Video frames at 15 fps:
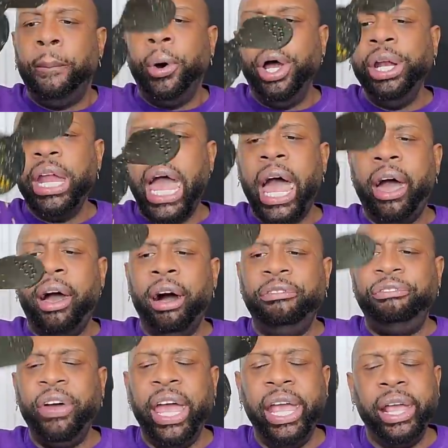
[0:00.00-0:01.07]
putting out
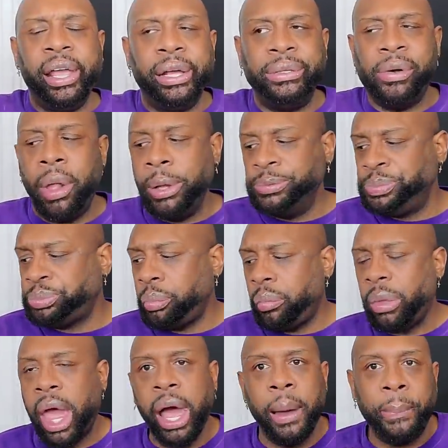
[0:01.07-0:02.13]
a fake
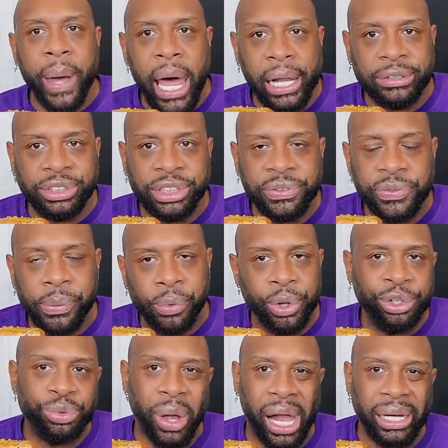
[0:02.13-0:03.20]
apology from
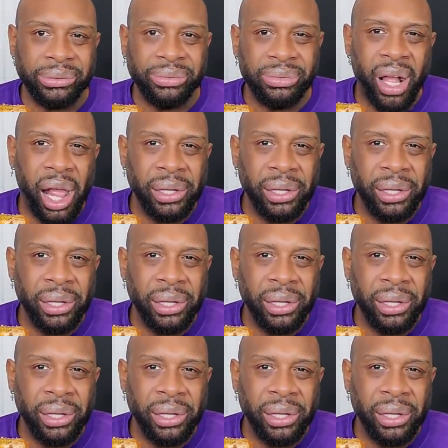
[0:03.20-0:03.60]
Chris Rock?